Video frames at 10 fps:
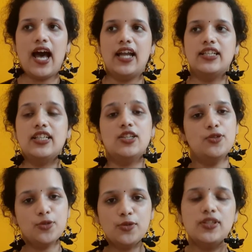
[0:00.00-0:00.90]
and they
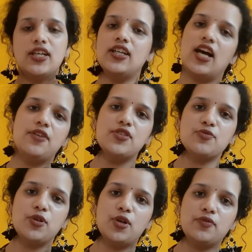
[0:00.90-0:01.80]
know that life is
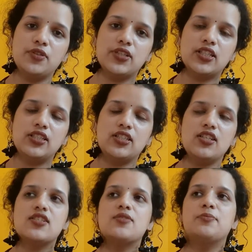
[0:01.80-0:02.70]
full of
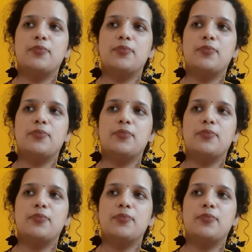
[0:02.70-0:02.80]
difficulties